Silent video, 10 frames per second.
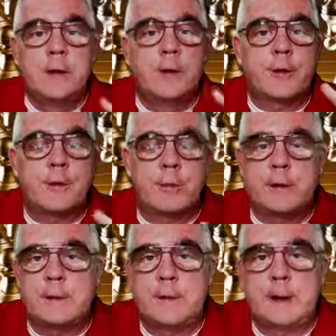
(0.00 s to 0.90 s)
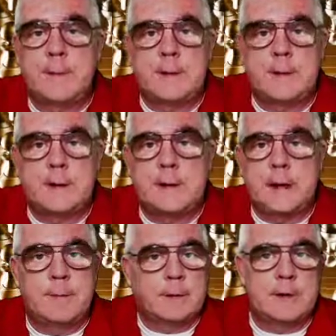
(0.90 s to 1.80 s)
three times in the
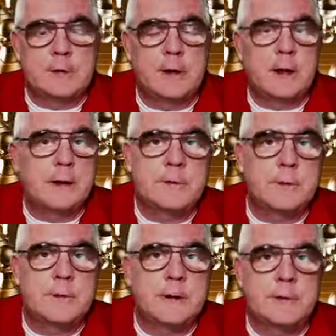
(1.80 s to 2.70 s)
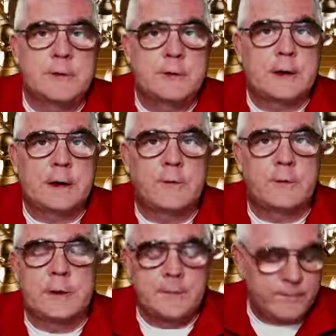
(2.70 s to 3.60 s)
game, it does not have to be
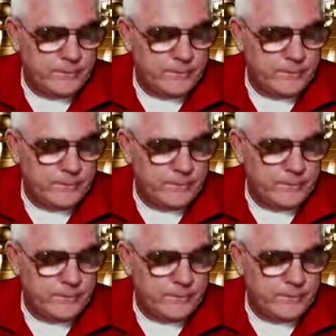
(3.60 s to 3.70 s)
consecutively,